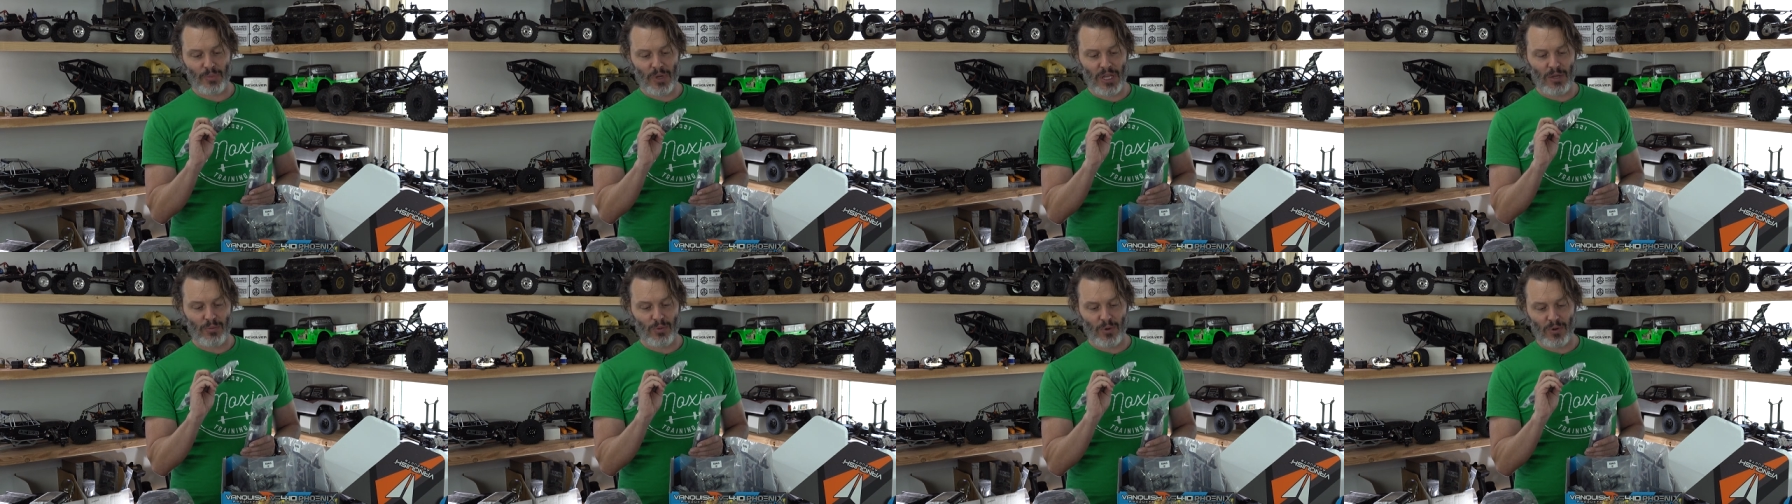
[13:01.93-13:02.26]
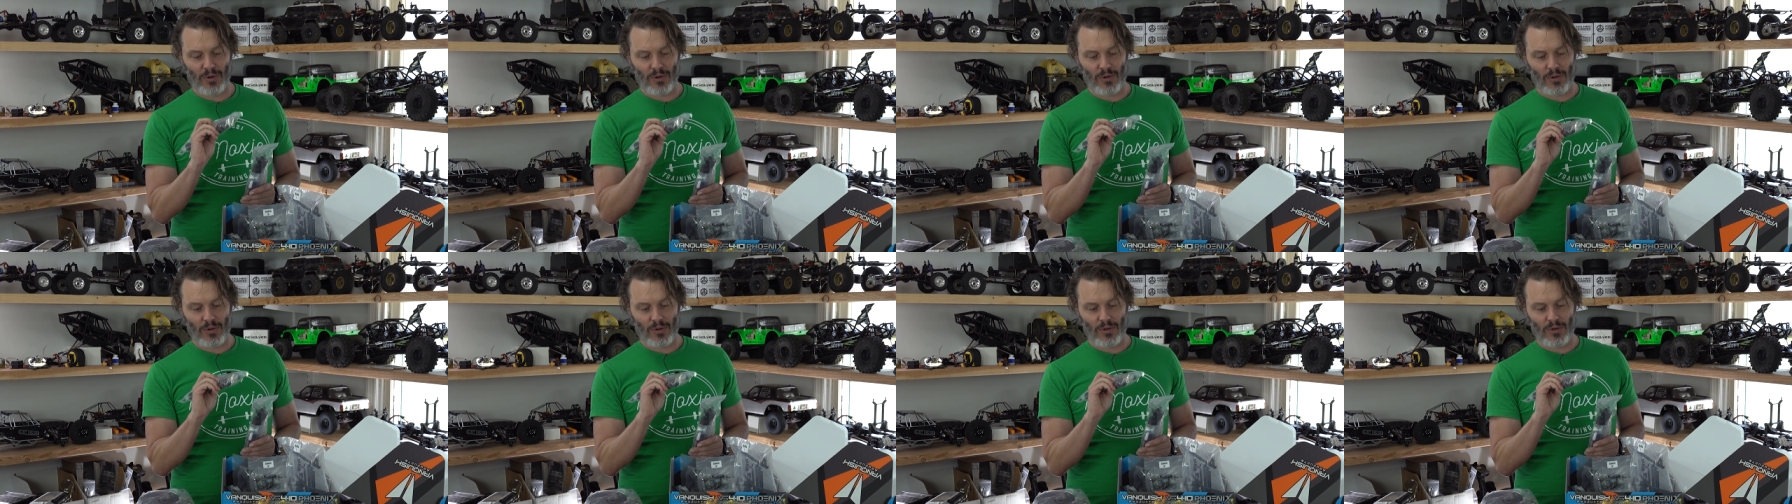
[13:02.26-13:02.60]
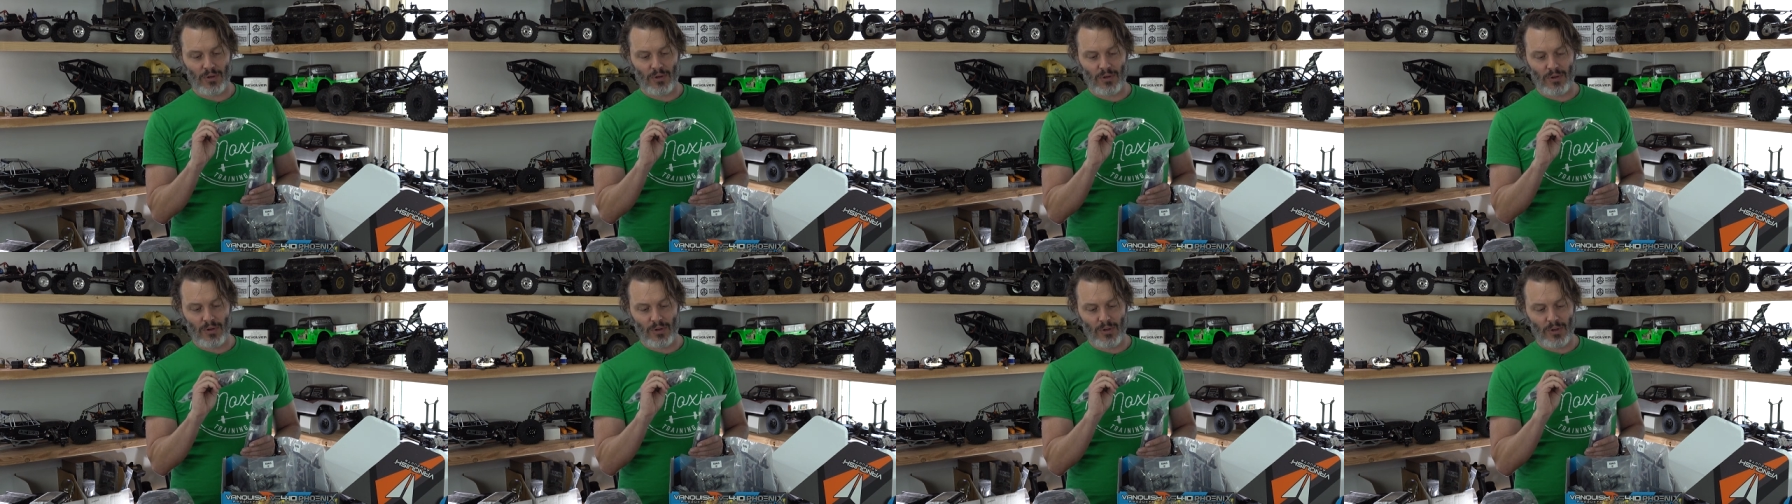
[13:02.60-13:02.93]

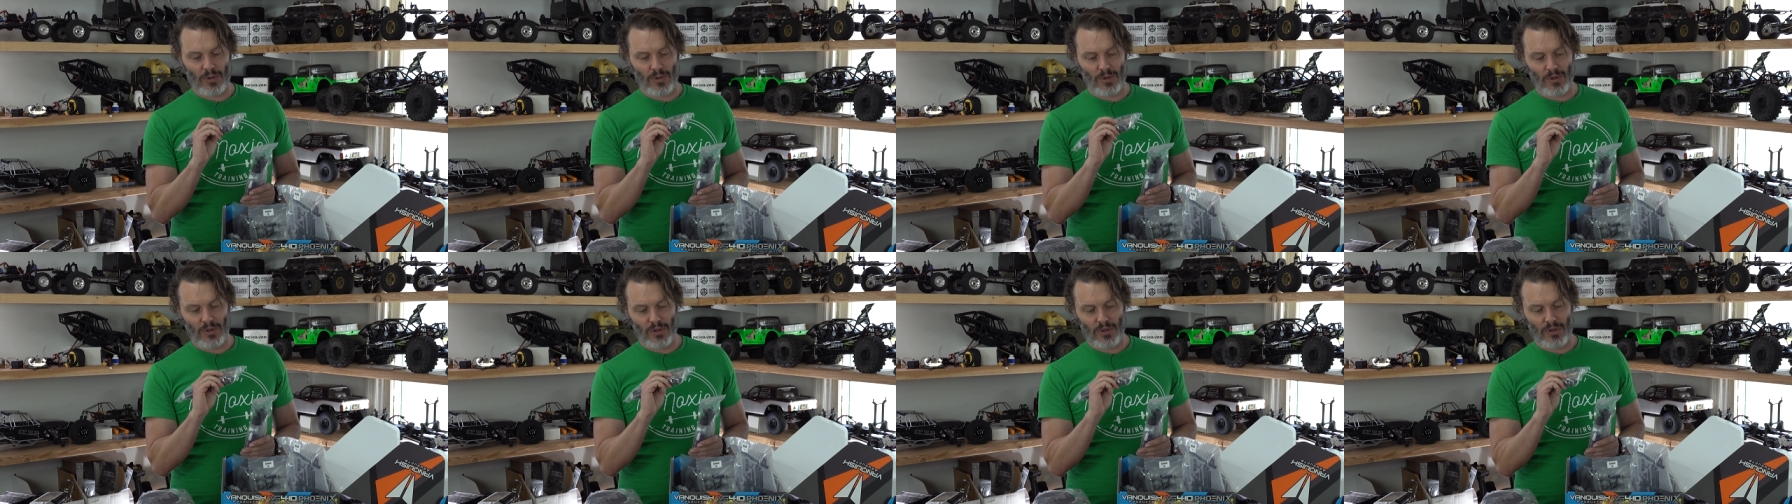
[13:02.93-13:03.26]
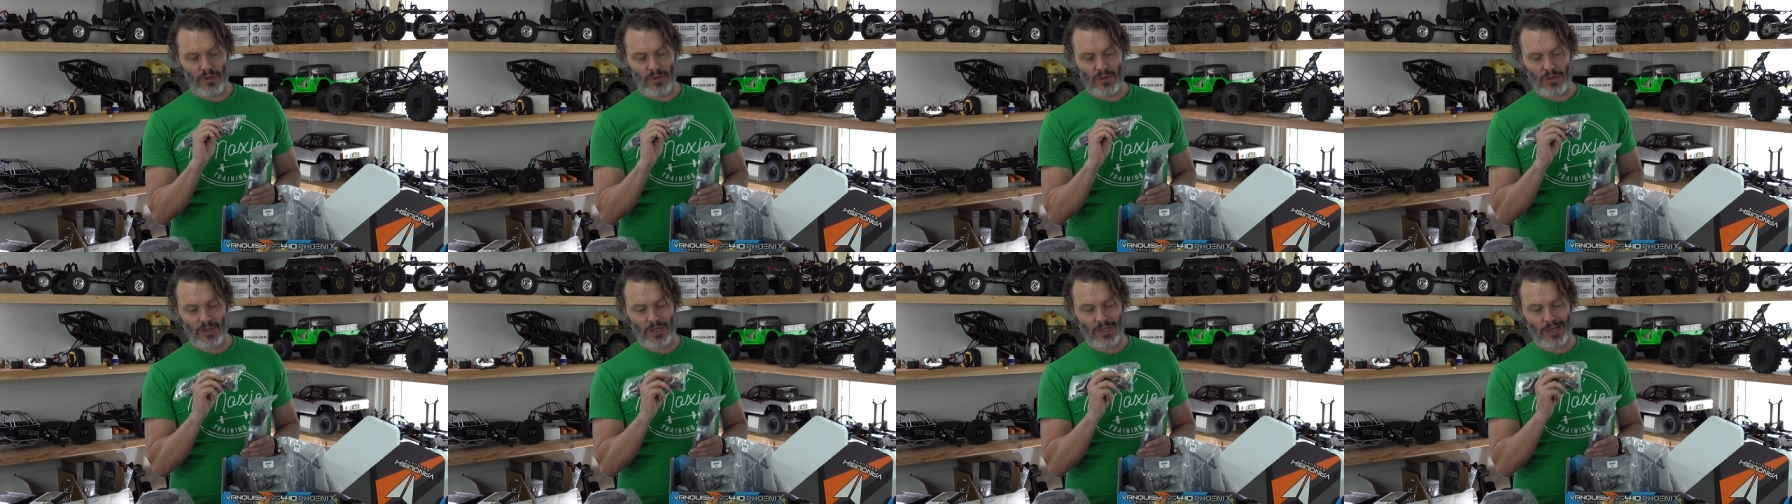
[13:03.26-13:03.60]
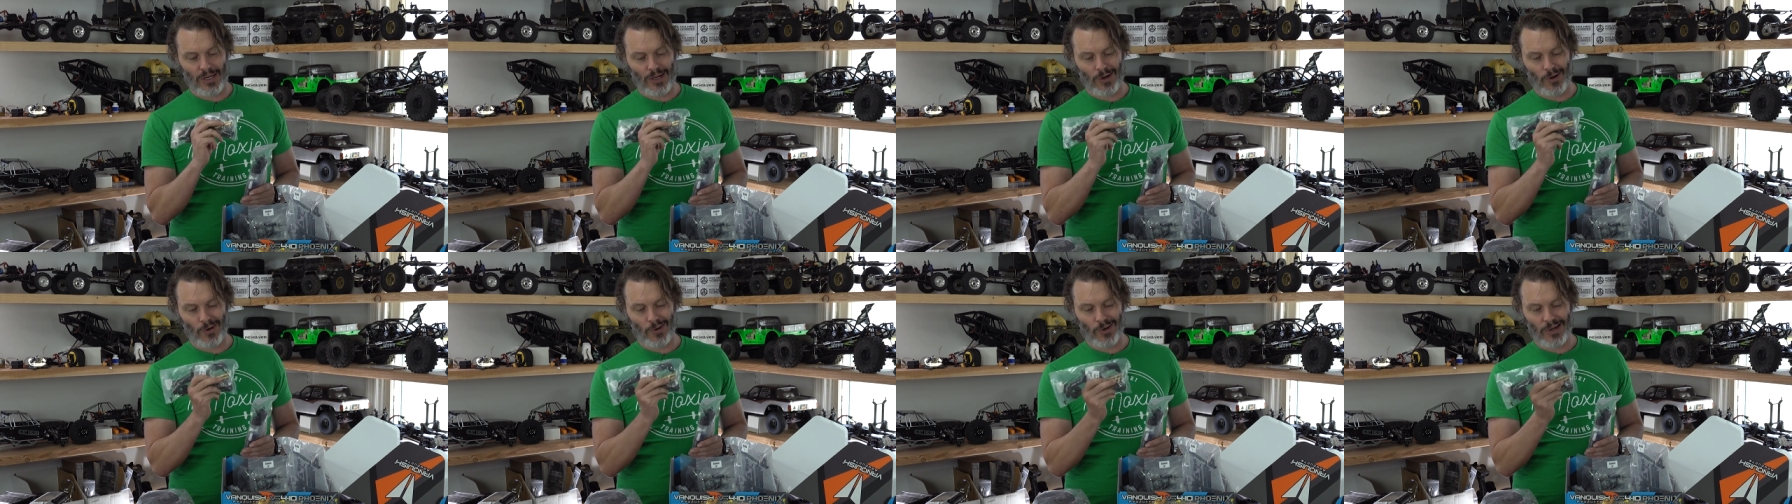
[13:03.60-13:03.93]
people
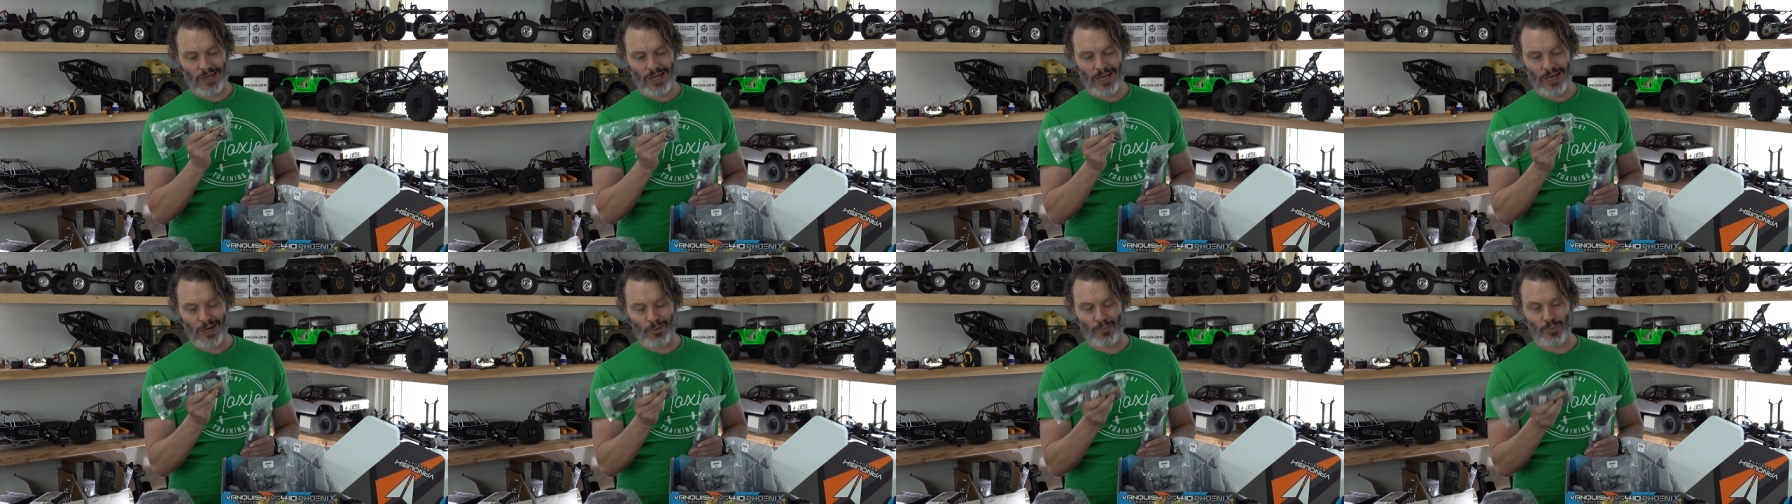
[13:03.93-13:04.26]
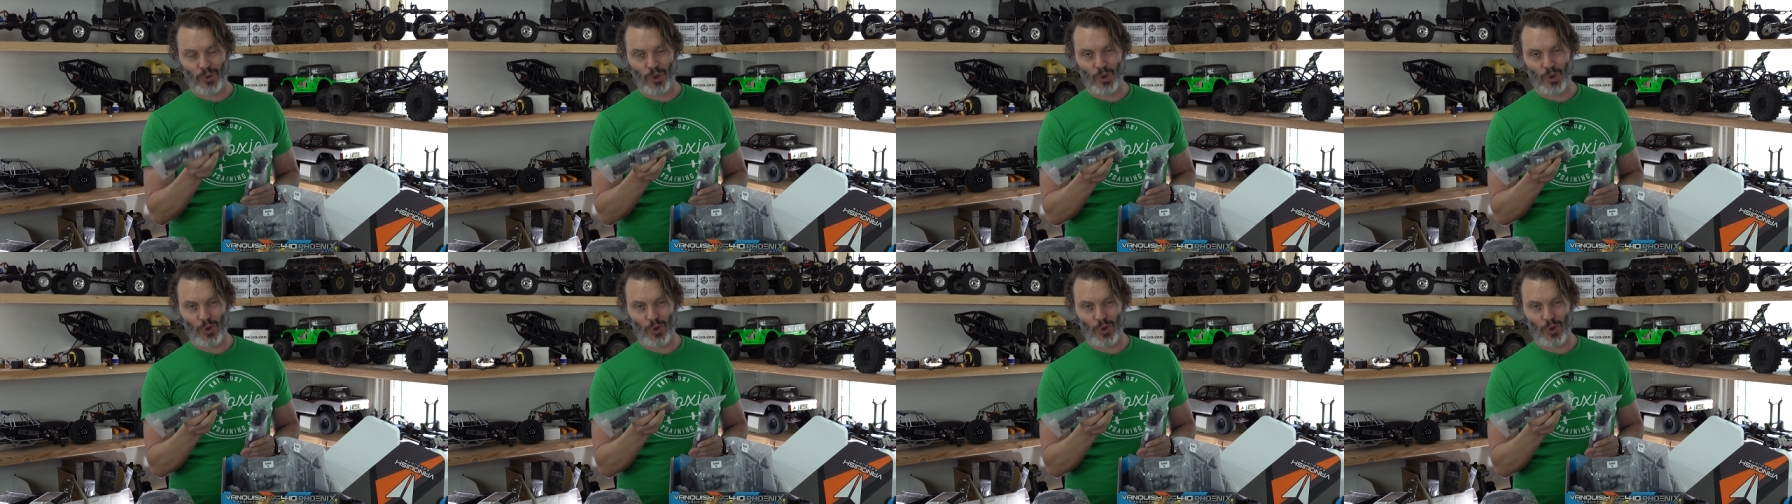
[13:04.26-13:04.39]
you know, kind of